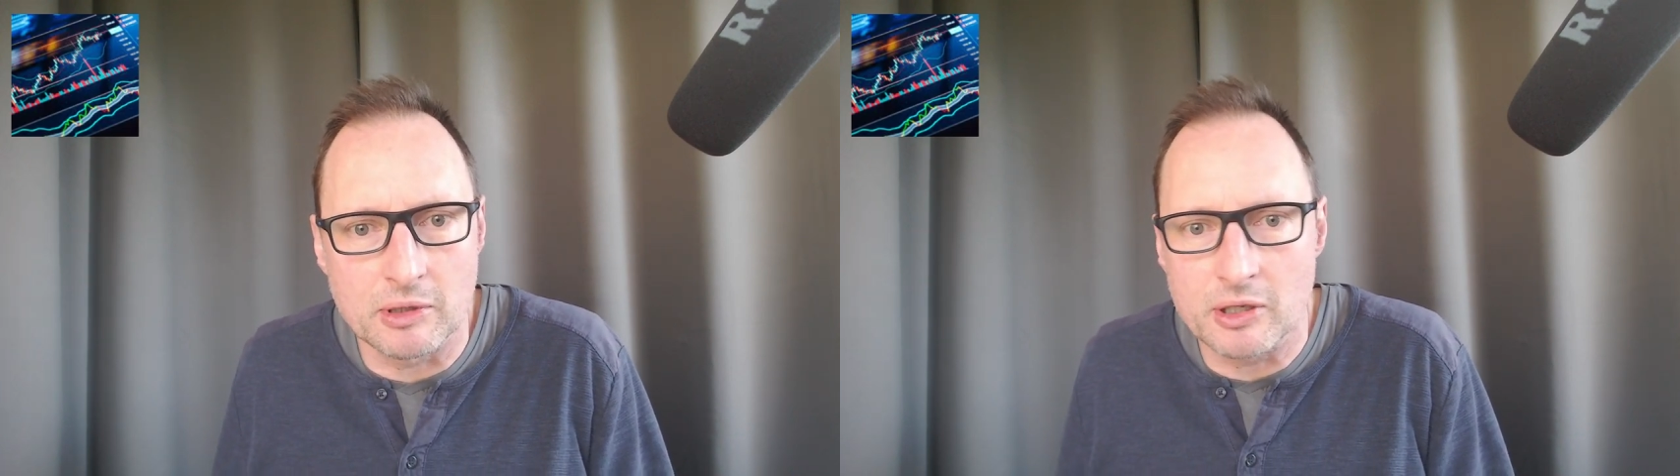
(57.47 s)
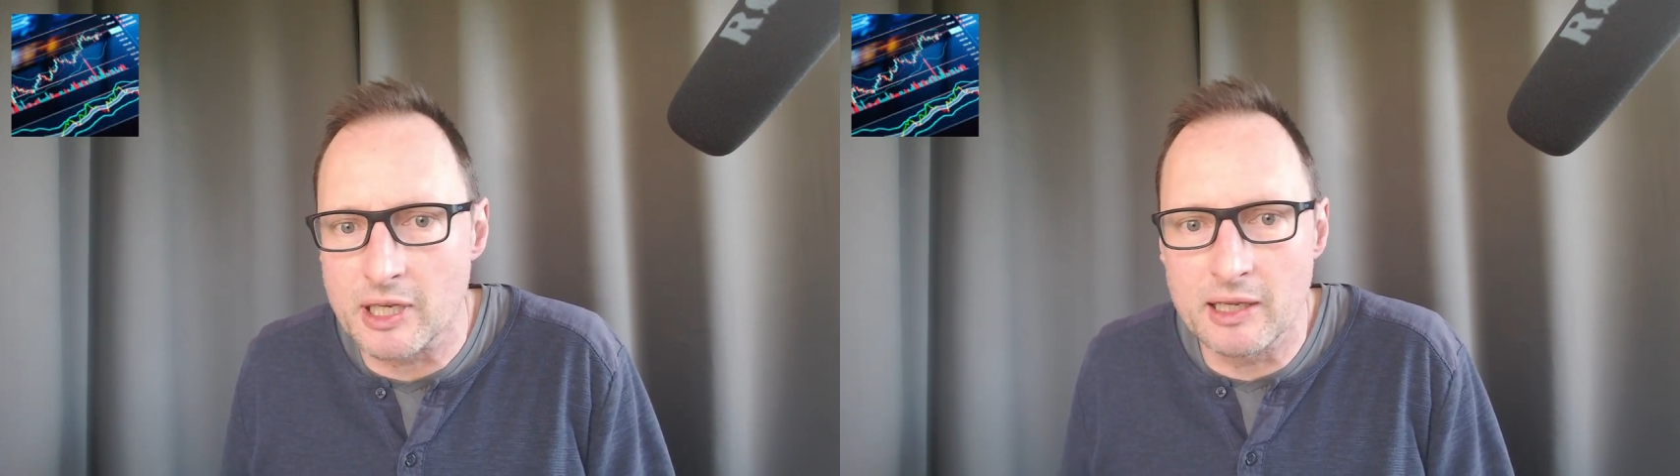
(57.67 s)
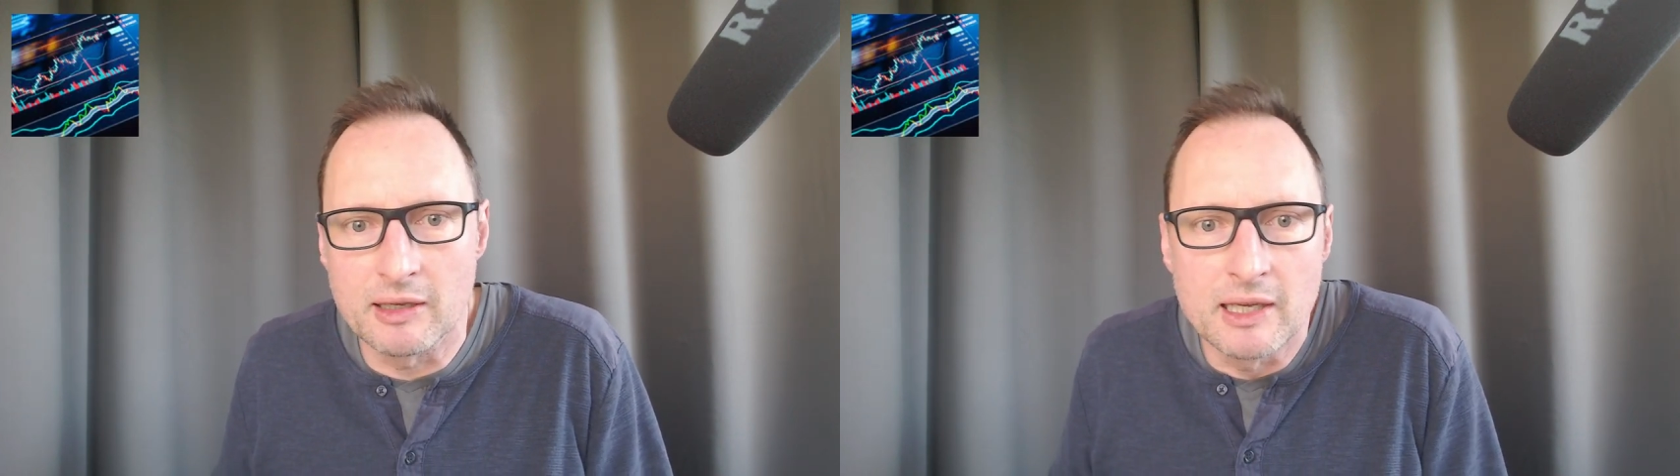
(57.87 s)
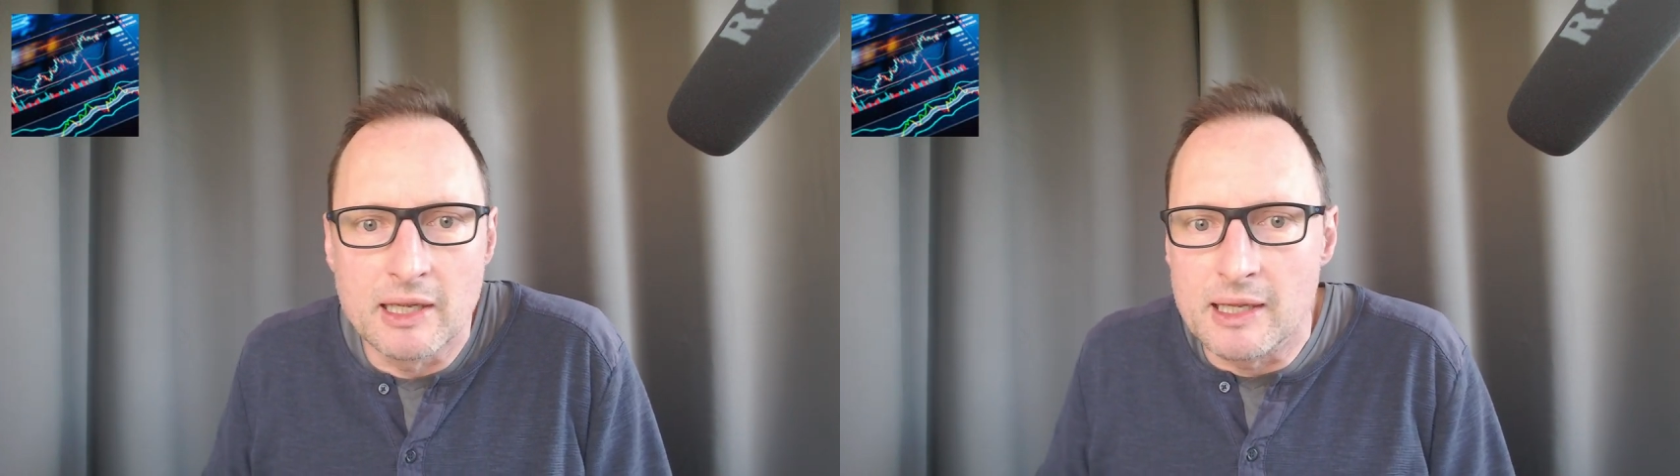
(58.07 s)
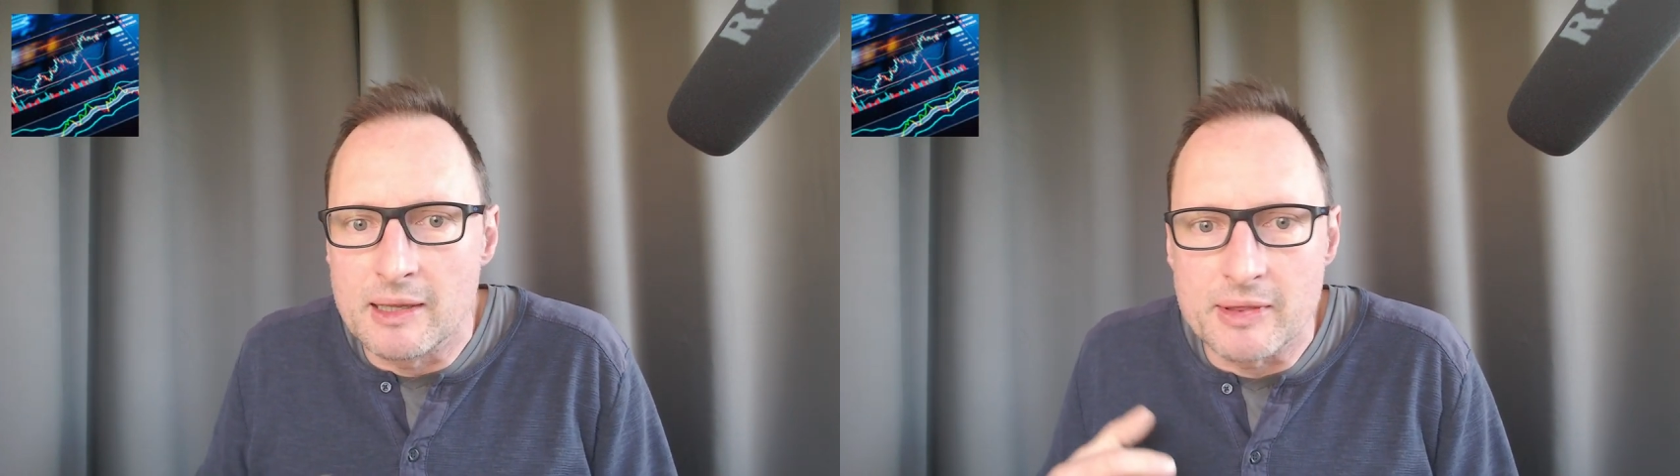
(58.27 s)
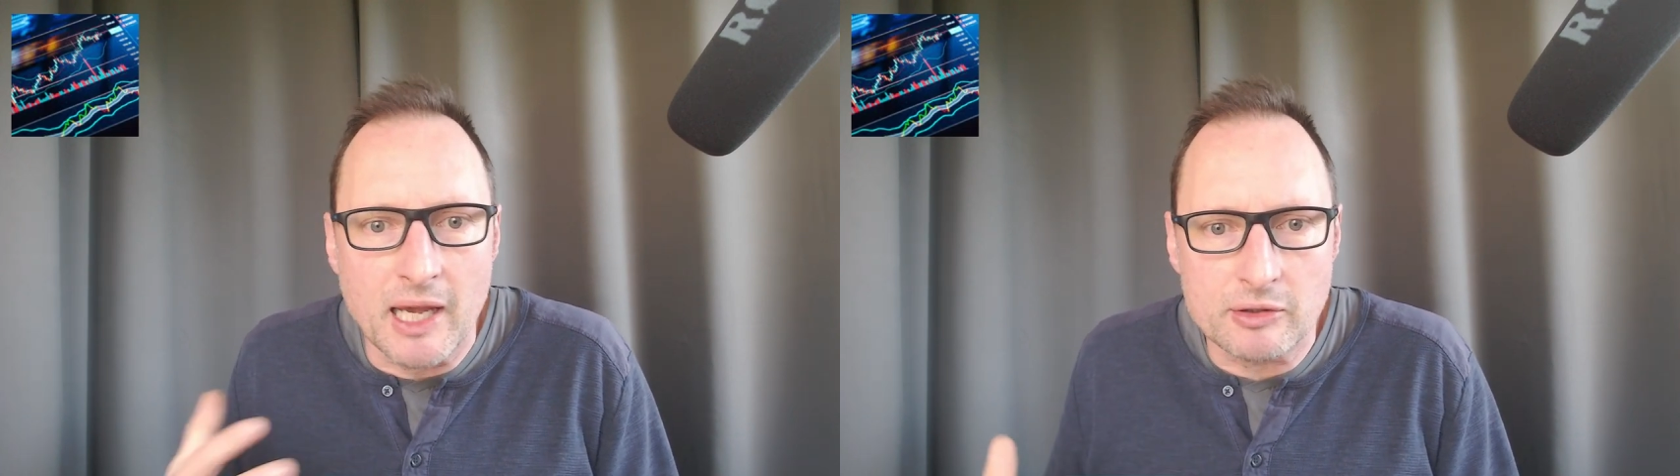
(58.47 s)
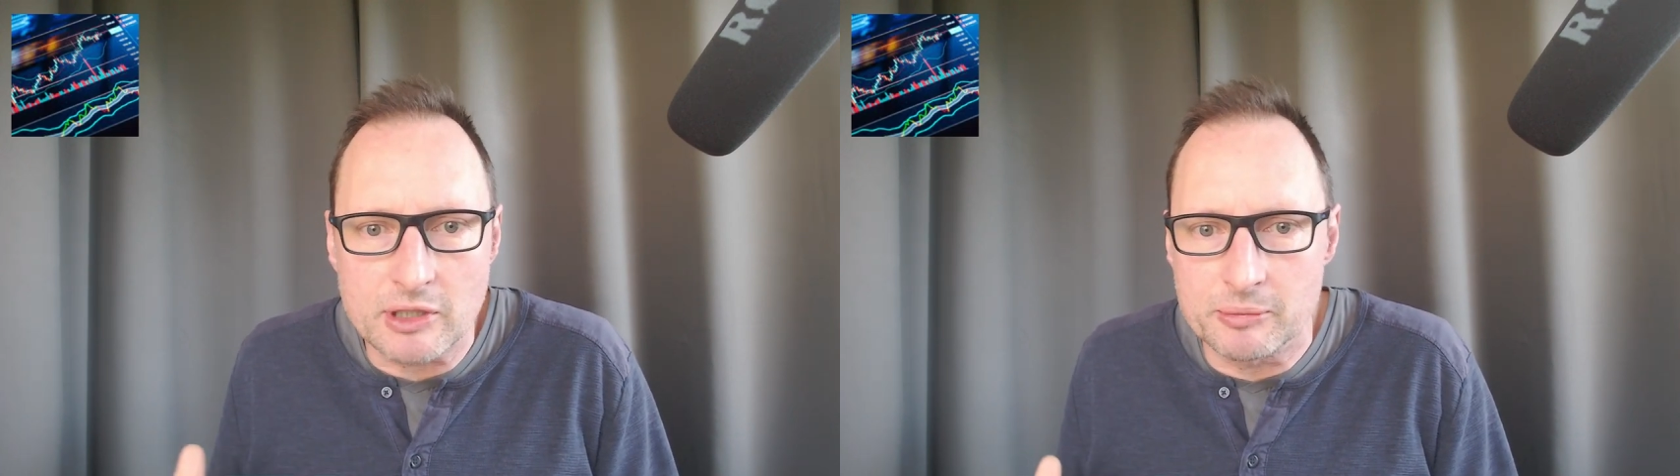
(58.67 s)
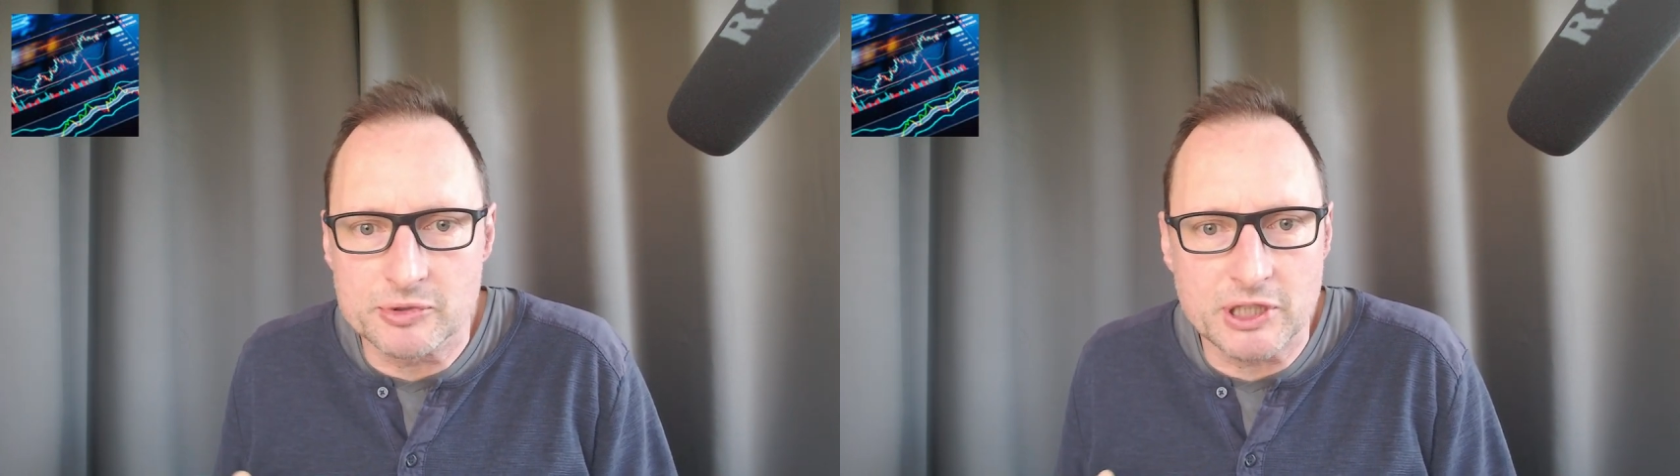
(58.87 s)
Okay, the outcome of